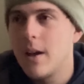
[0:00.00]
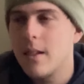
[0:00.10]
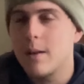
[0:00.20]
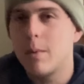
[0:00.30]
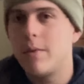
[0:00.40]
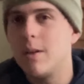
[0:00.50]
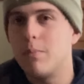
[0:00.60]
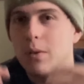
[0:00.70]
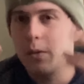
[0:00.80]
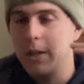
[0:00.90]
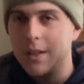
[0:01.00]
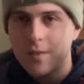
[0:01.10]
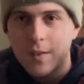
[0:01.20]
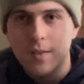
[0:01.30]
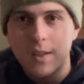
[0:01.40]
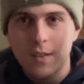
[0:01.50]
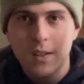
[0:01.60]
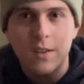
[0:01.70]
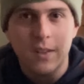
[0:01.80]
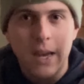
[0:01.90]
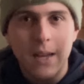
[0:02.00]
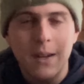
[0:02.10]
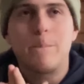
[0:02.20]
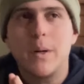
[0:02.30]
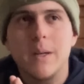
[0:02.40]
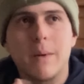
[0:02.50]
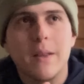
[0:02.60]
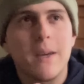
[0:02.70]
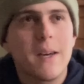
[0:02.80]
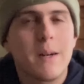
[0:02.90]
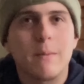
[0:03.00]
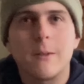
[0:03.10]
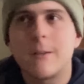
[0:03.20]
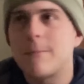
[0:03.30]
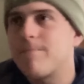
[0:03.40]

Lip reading: Like, maybe he believes these things in his head. But by the end, I'm like,